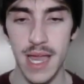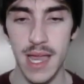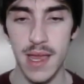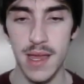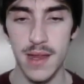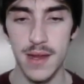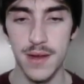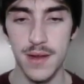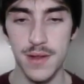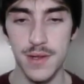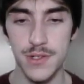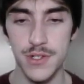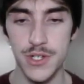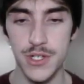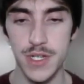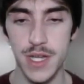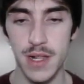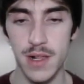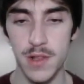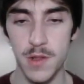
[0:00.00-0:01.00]
and
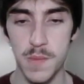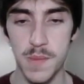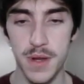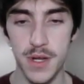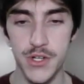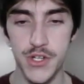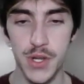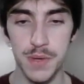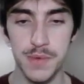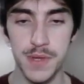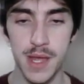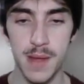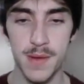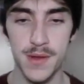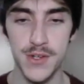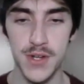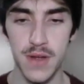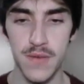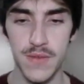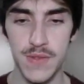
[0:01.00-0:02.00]
just get a little bit of chip
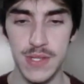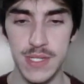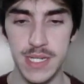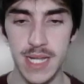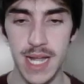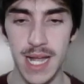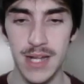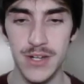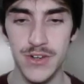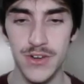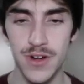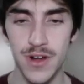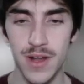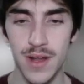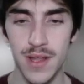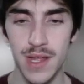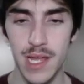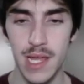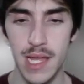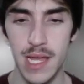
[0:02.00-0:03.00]
damage off from this Gastrodon.